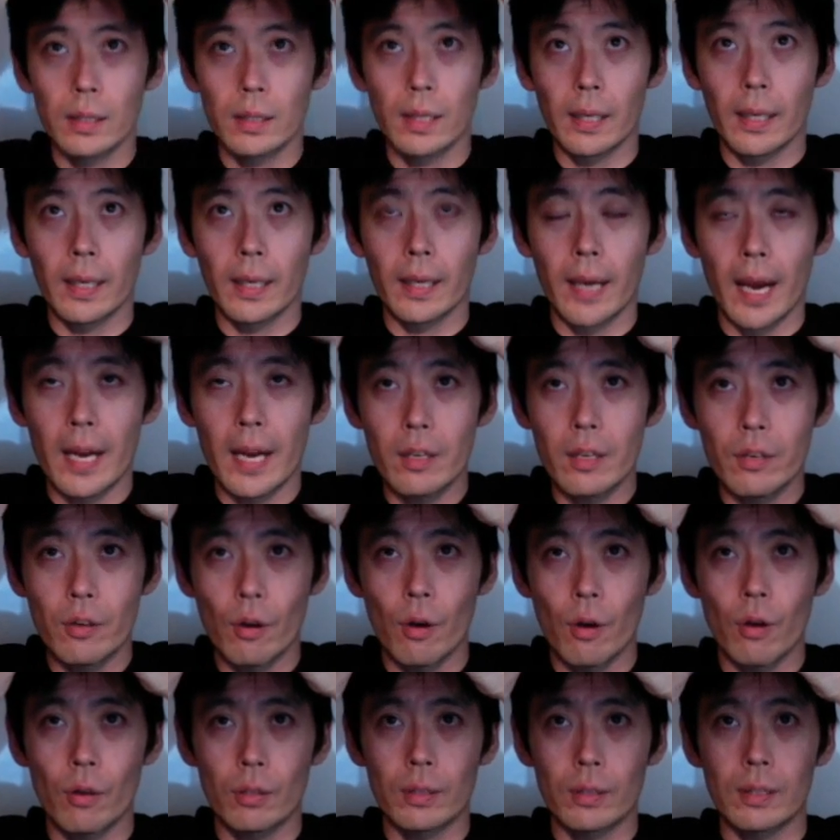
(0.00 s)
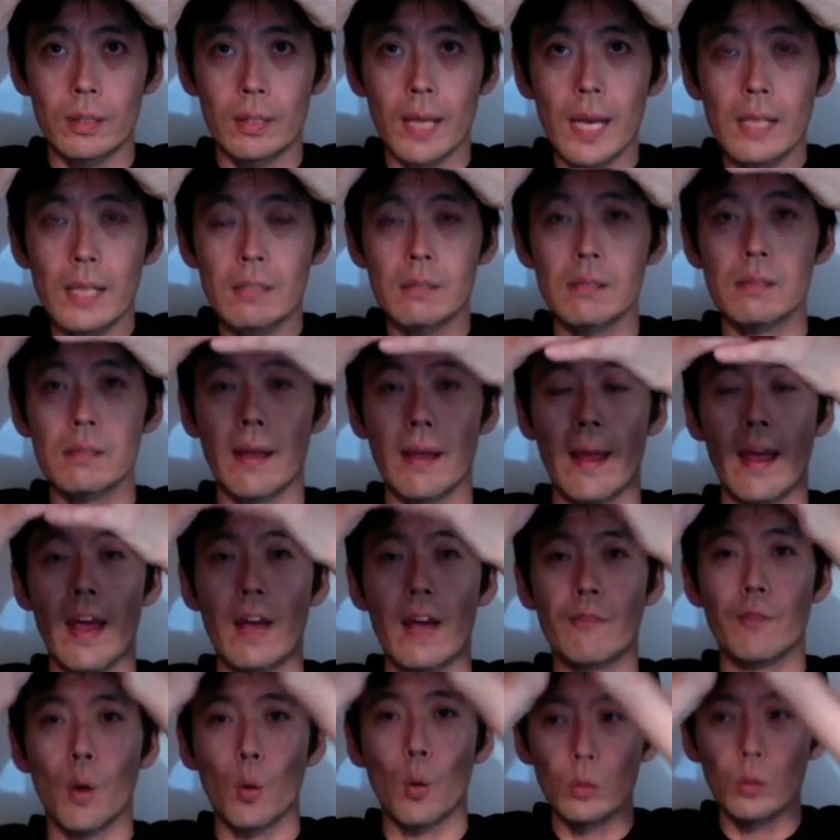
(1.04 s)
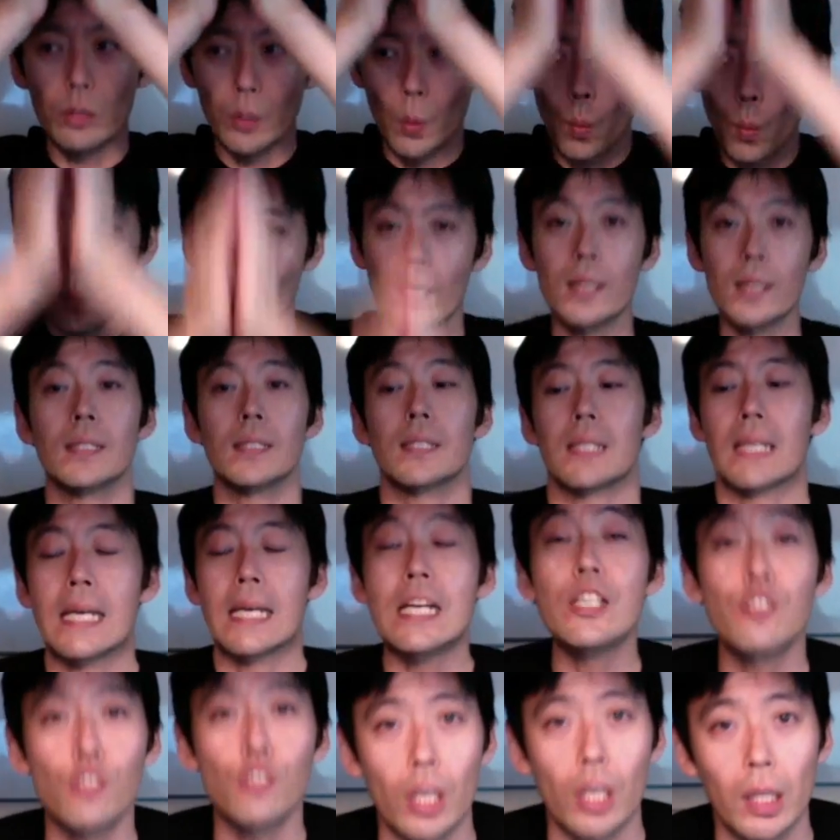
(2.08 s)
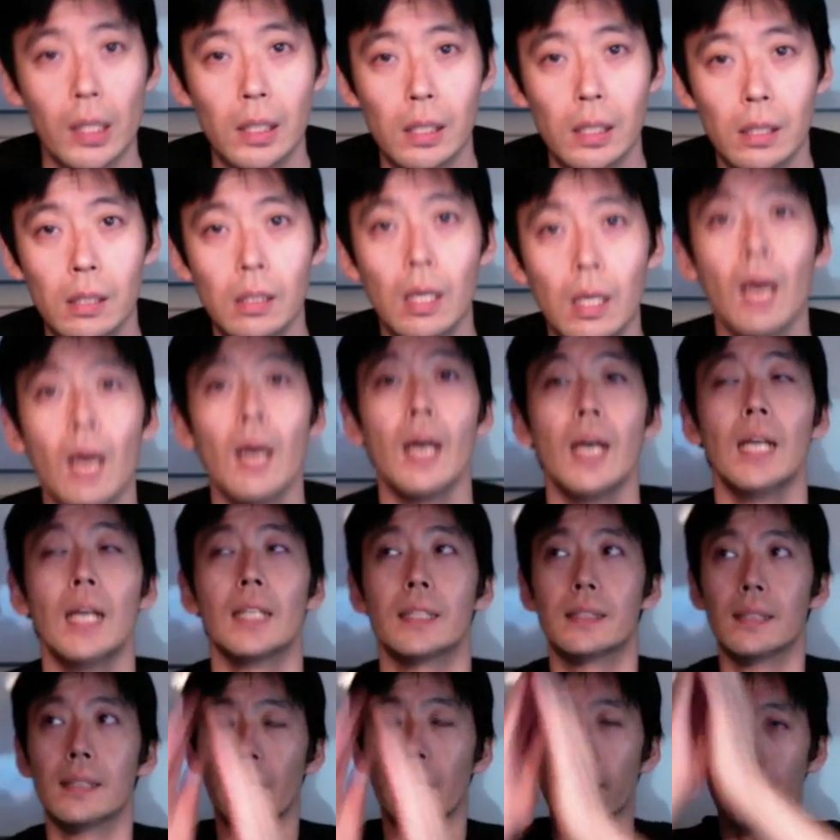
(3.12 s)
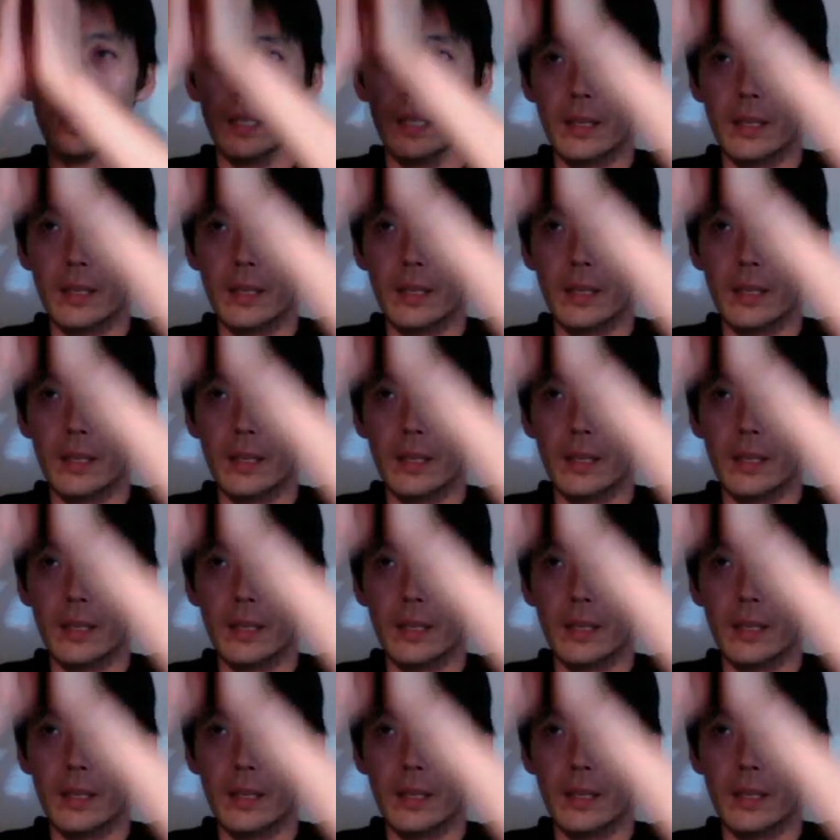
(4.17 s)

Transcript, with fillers: like Kendo doesn't have only one teachings it's like